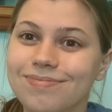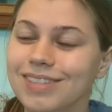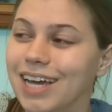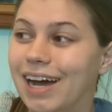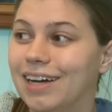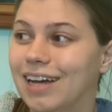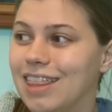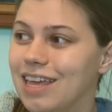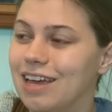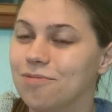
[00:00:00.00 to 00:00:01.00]
yeah, I
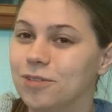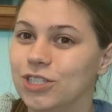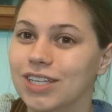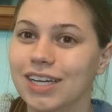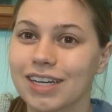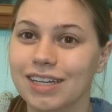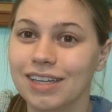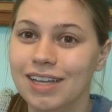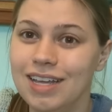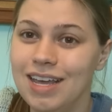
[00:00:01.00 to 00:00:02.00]
think I'm just gonna
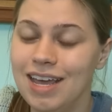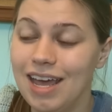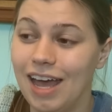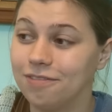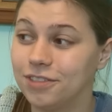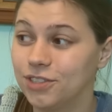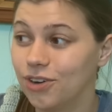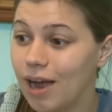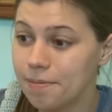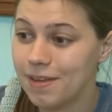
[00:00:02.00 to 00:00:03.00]
have to
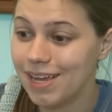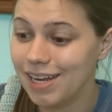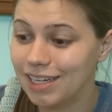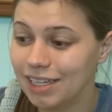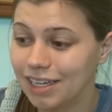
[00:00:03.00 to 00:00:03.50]
scrap it.